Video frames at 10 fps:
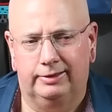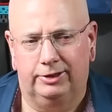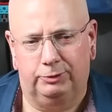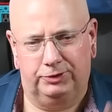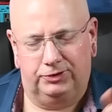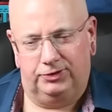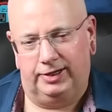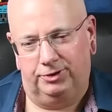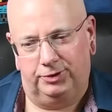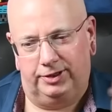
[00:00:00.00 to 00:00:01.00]
in other words, it's
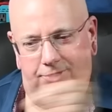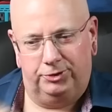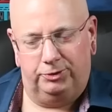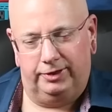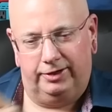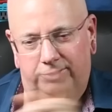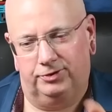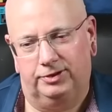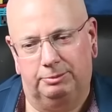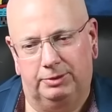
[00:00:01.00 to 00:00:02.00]
neither here nor there,
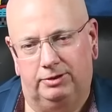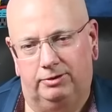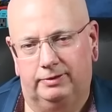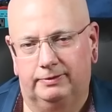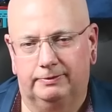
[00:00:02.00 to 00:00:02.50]
it's in the middle.